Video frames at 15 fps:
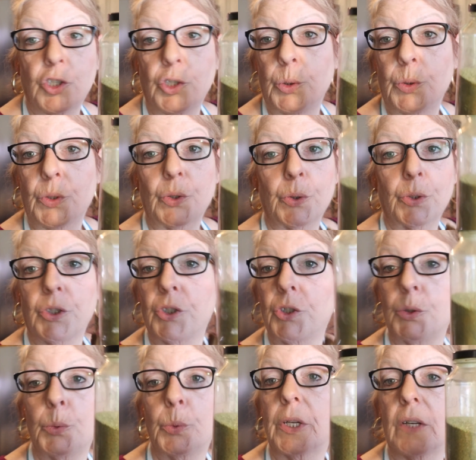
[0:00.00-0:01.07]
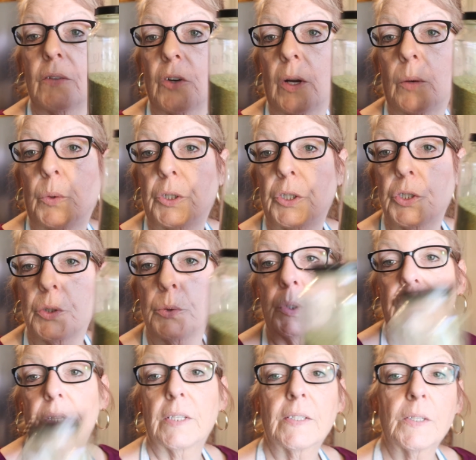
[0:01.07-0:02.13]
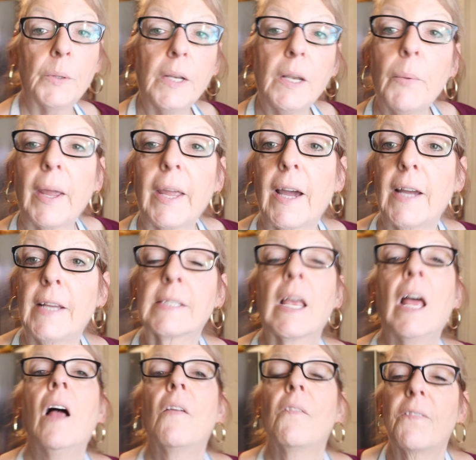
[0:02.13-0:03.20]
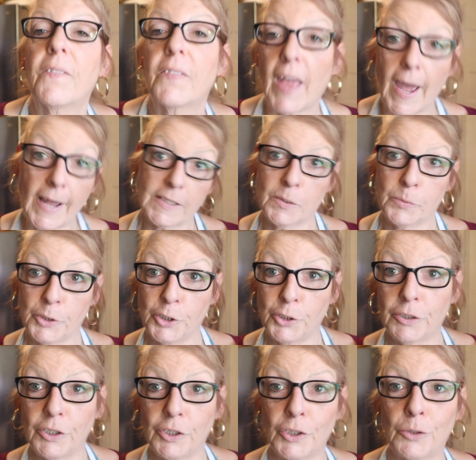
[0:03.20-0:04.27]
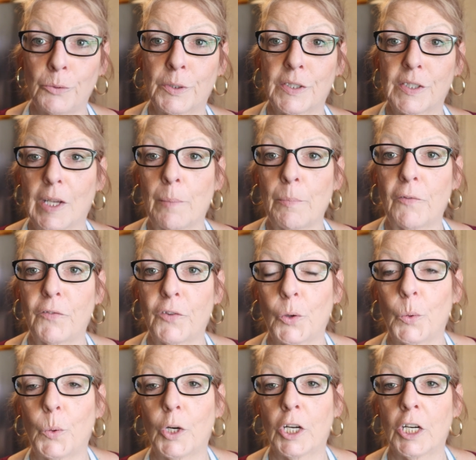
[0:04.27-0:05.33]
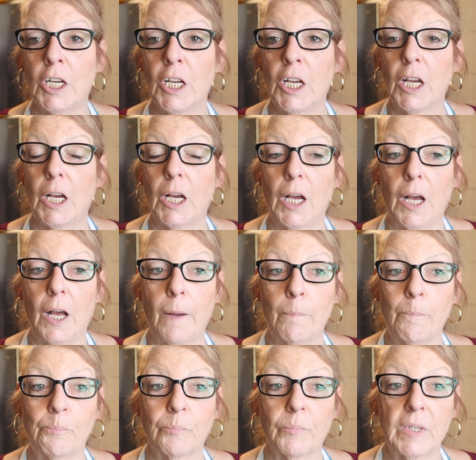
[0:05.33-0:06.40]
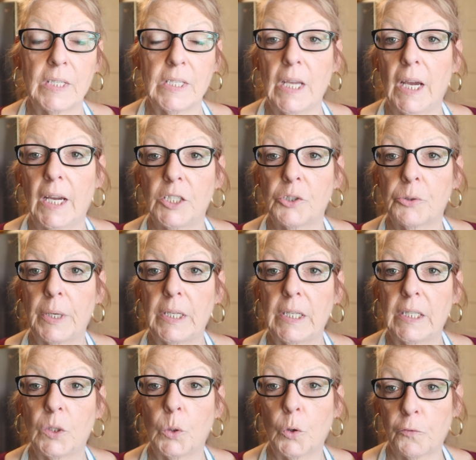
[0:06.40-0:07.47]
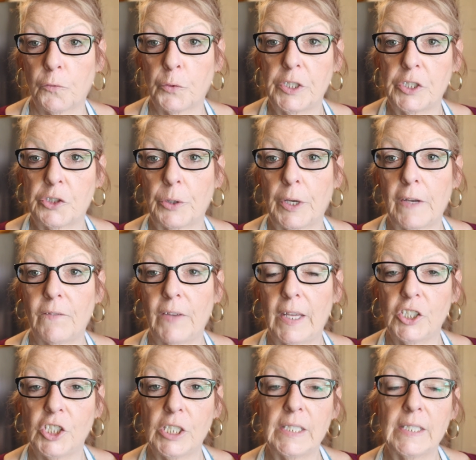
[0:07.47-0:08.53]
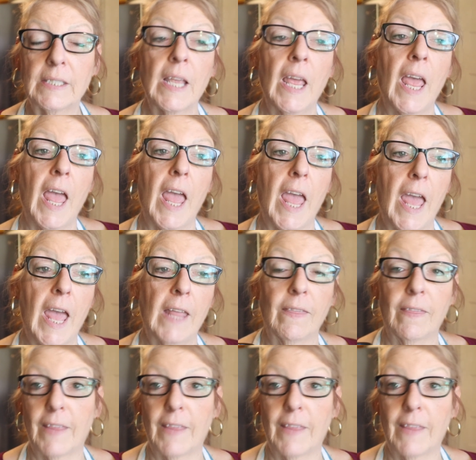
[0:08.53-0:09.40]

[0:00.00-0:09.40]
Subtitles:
juice, or to do whatever I want to do with it. So anyway, guys, that's what you can do with some of your dehydrated or freeze-dried veggies, and